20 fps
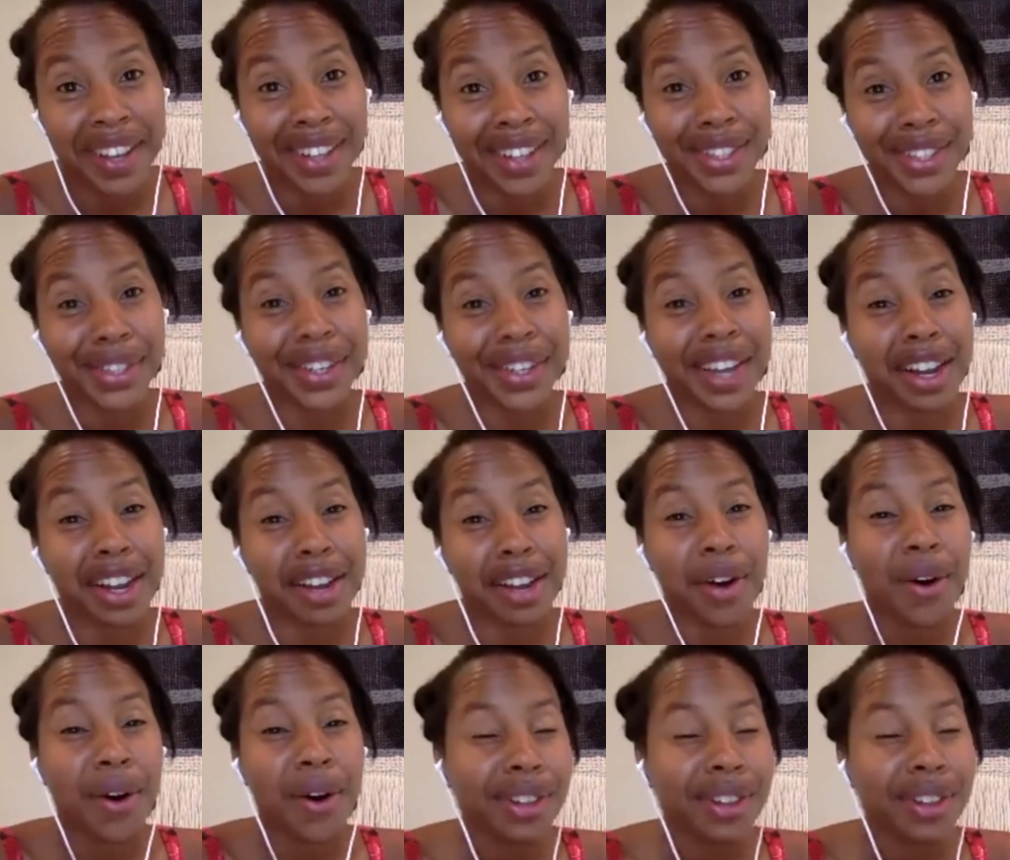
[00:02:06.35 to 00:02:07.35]
So you're getting
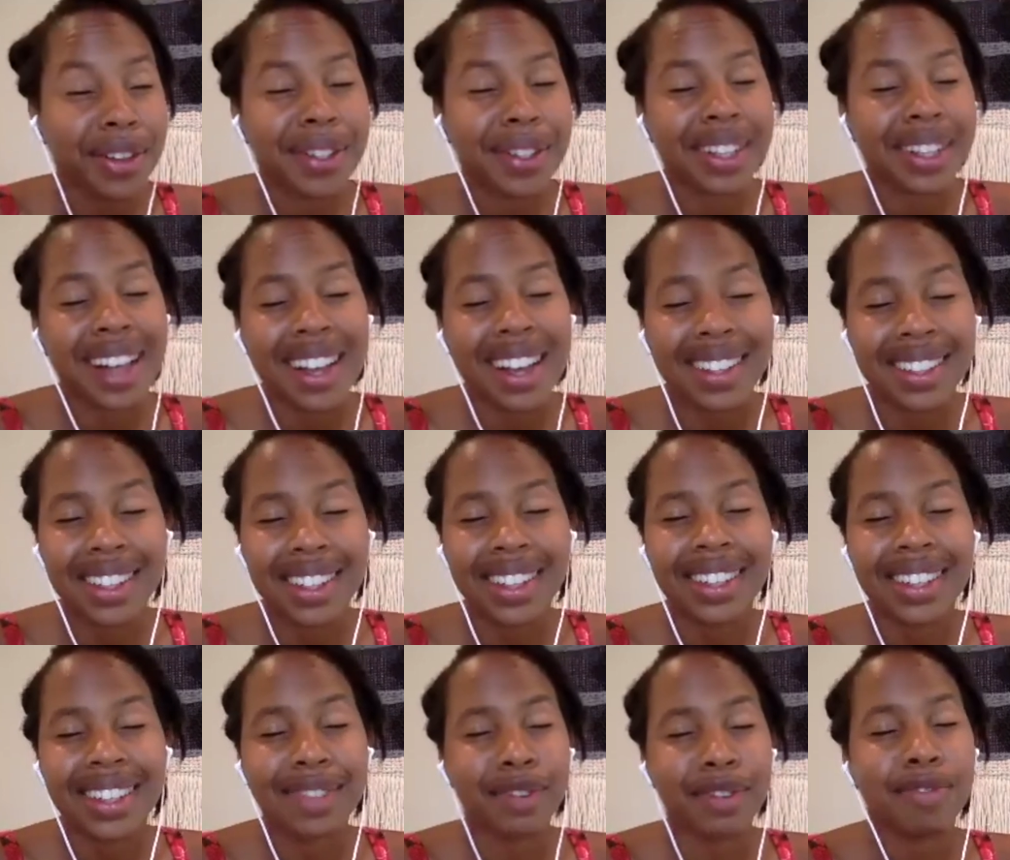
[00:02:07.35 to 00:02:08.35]
all of those
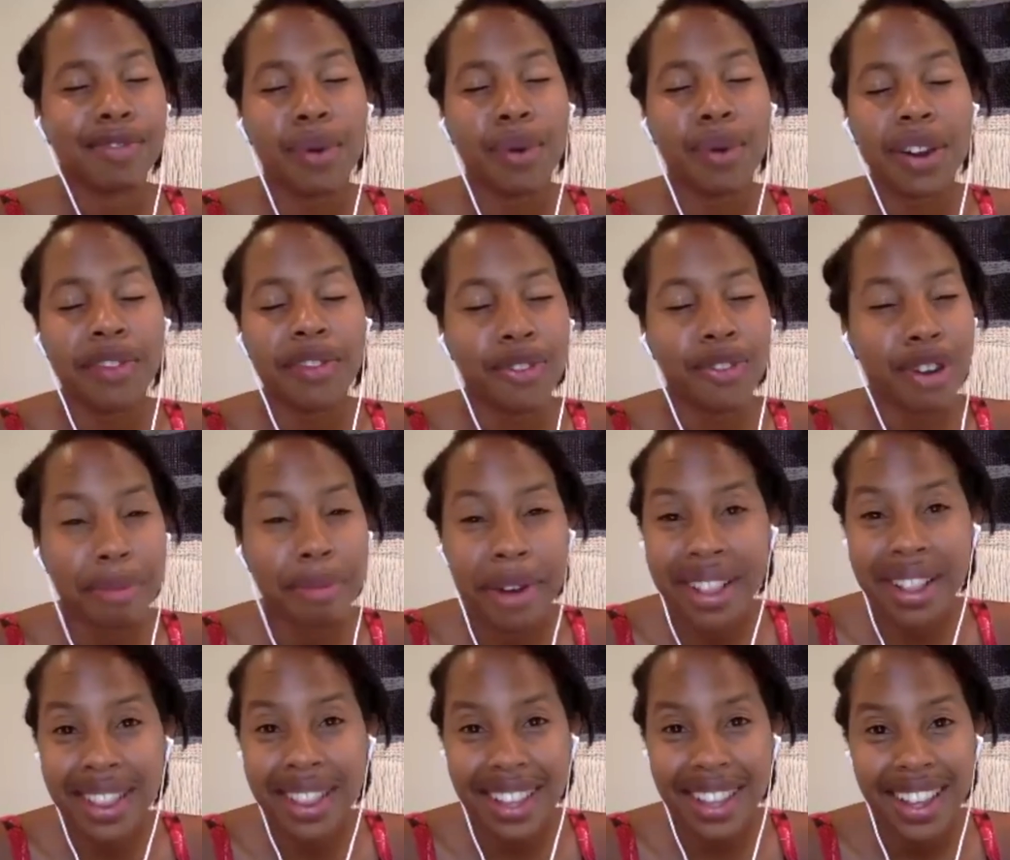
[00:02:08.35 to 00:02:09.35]
classes for 44 a
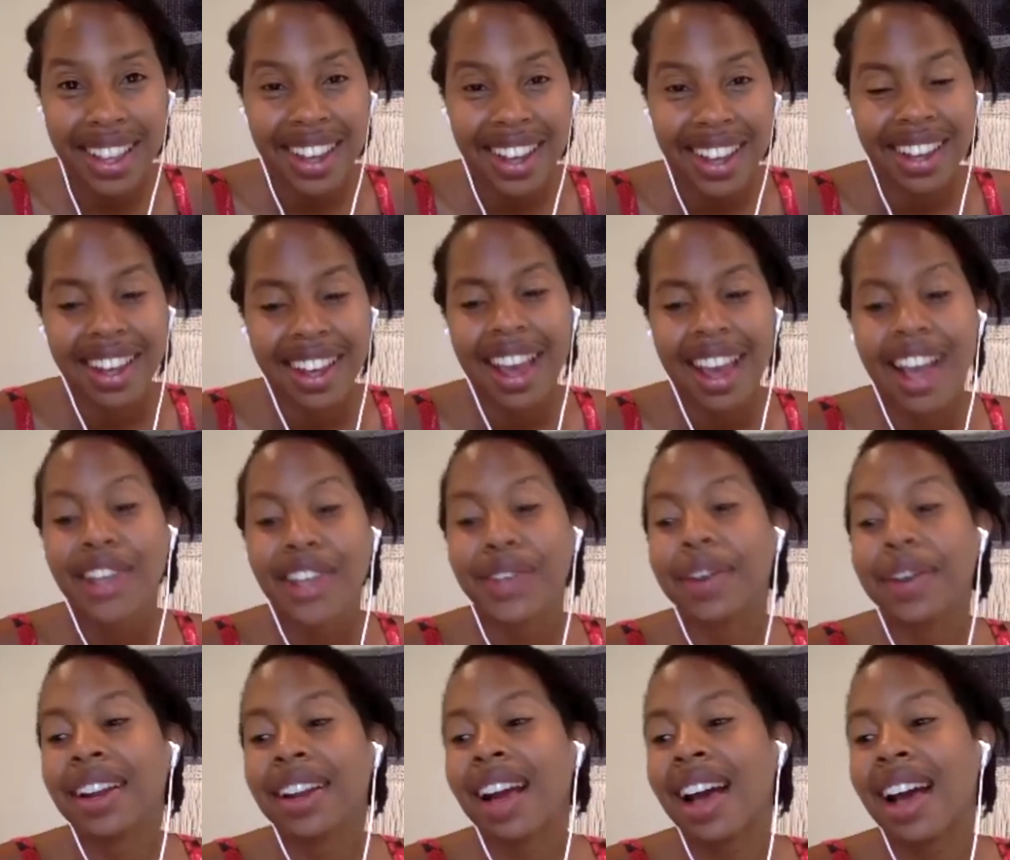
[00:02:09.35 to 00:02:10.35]
month, and you
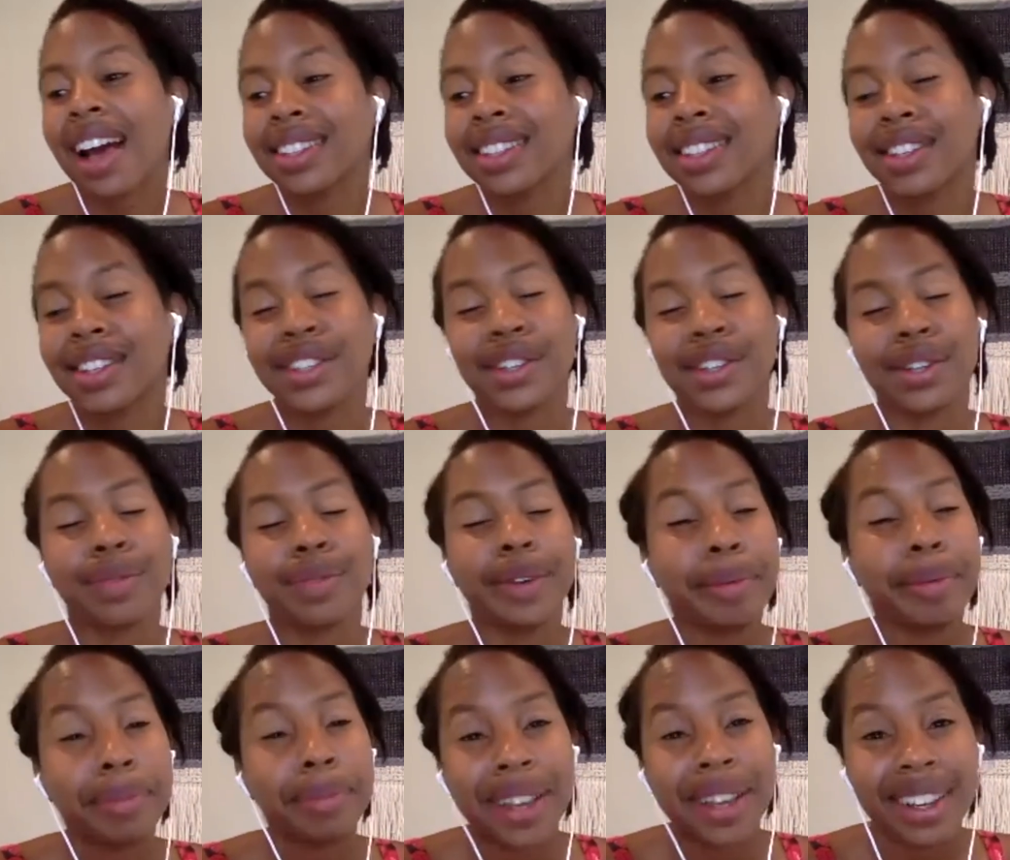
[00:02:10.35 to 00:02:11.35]
get access to the
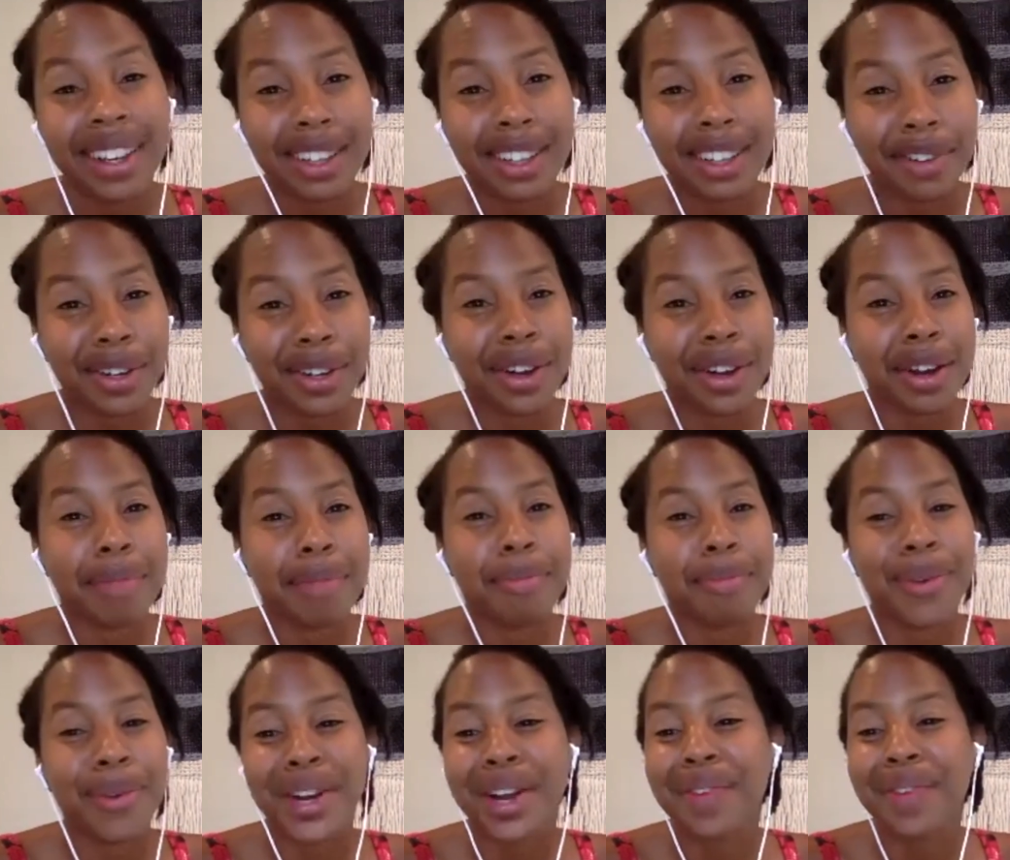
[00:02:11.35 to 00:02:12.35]
replays if you're not a
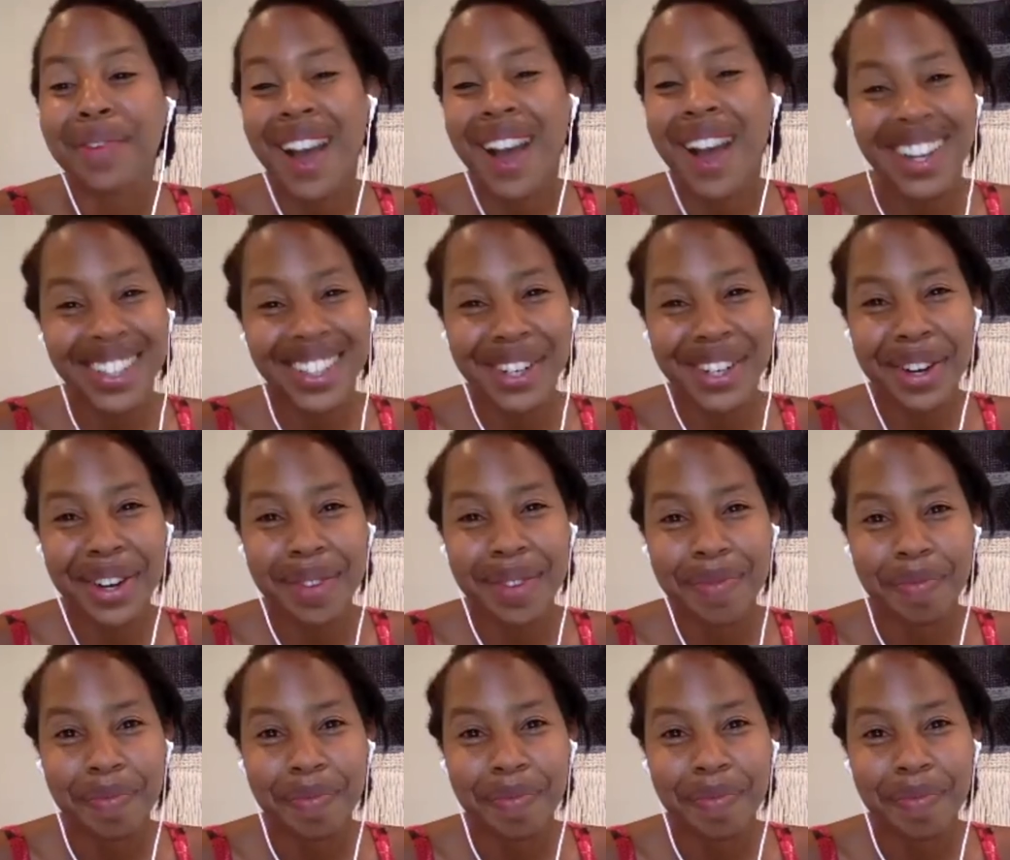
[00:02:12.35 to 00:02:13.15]
morning riser.